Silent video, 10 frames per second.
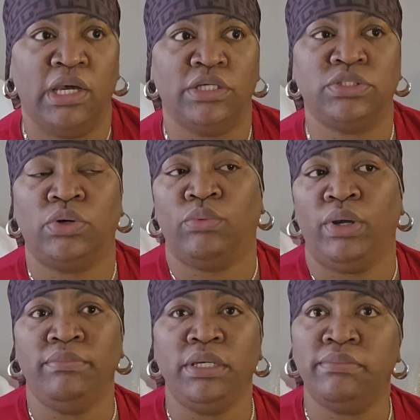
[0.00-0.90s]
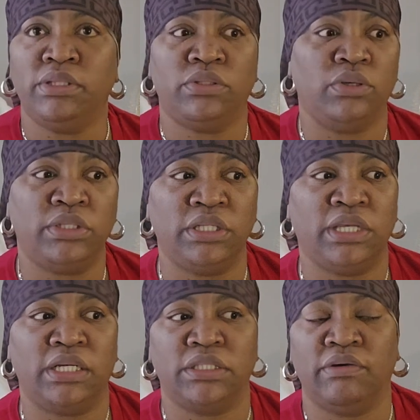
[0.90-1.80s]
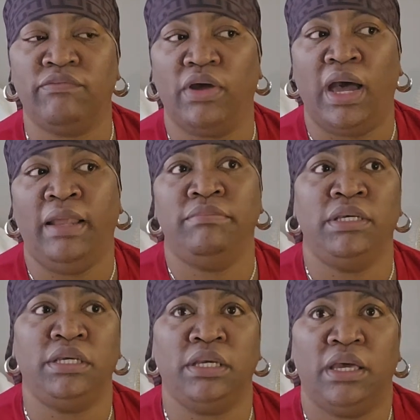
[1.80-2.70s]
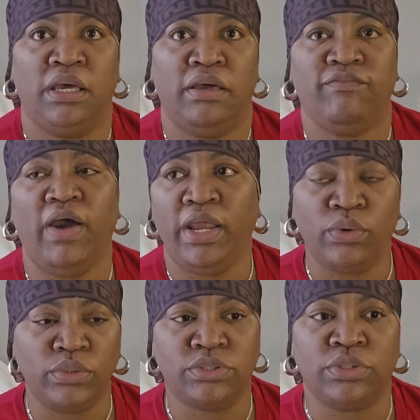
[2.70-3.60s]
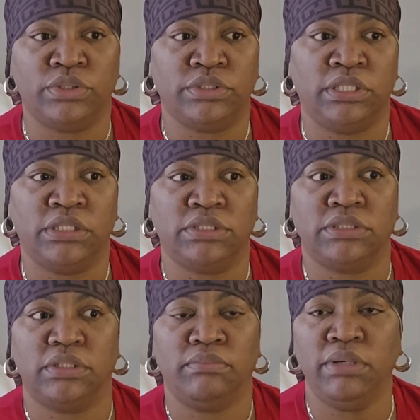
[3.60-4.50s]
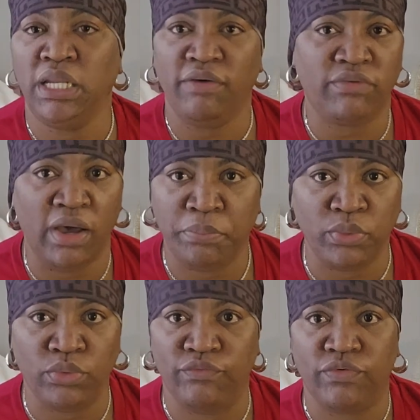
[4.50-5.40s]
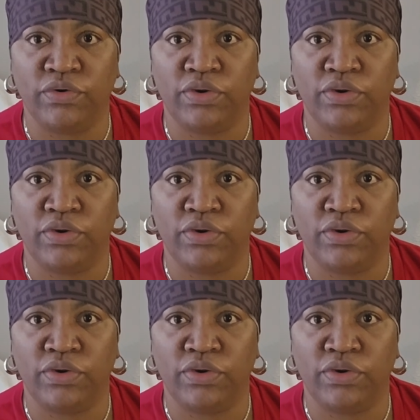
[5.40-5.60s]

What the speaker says: So when me turn detective and me find out certain things, me never approve.